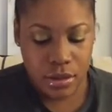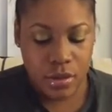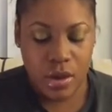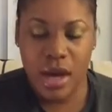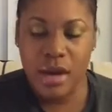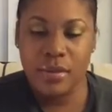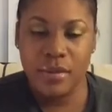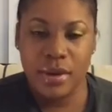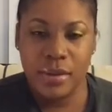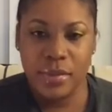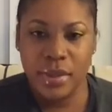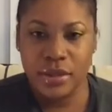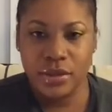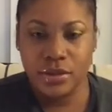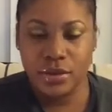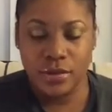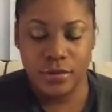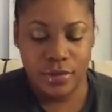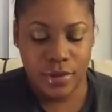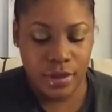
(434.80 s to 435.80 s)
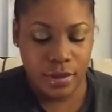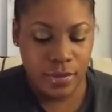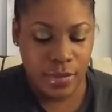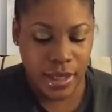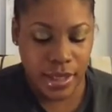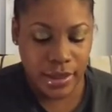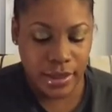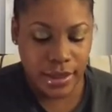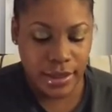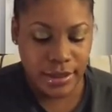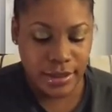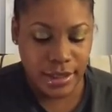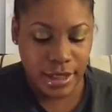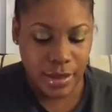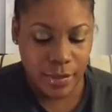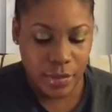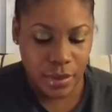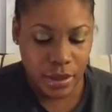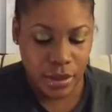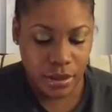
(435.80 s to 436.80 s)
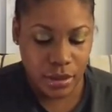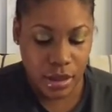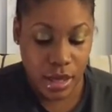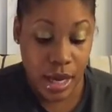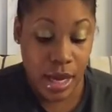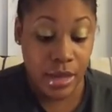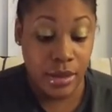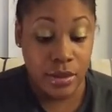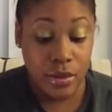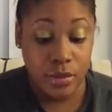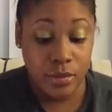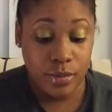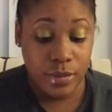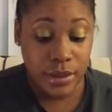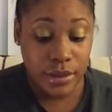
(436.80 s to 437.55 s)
I'm not sure if anybody does that, but I don't.